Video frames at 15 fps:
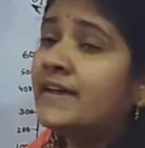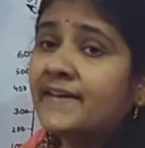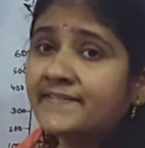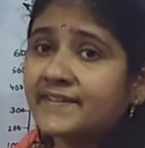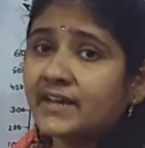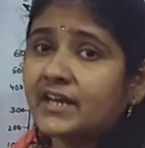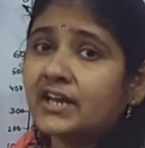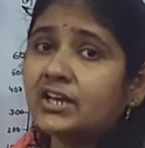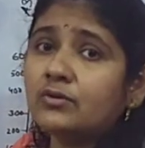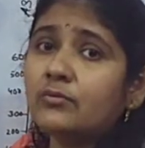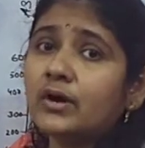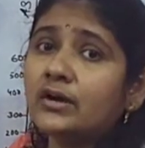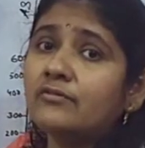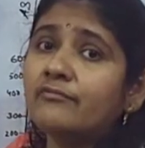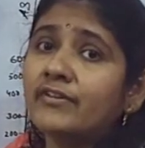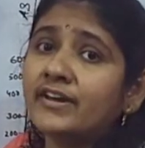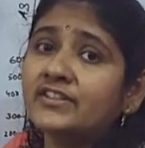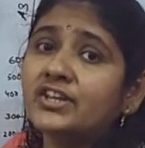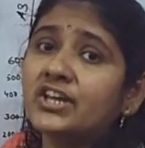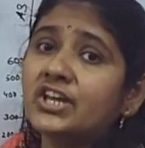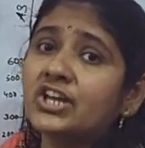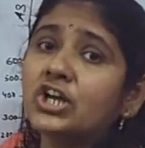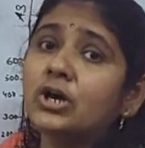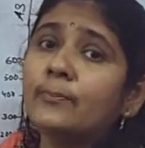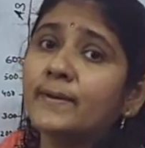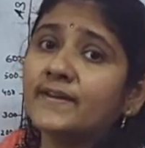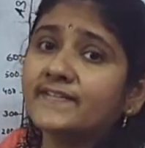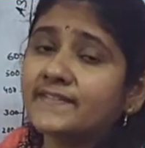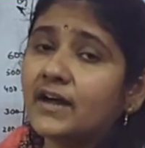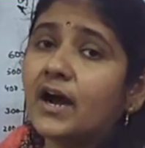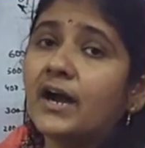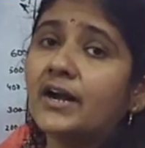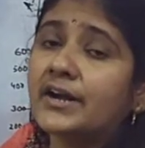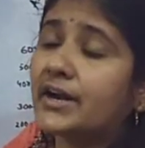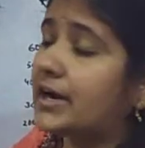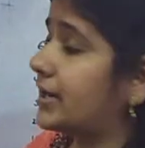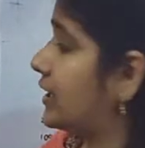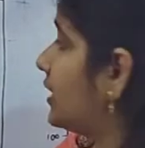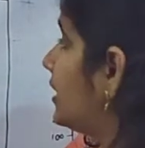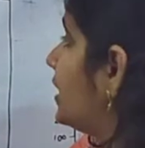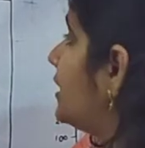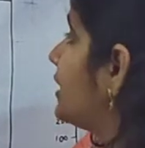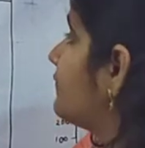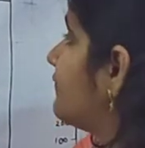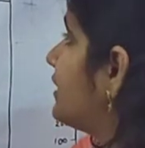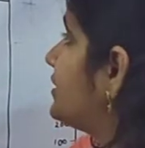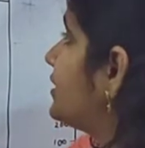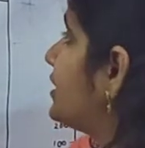second one, when the income is 100, when the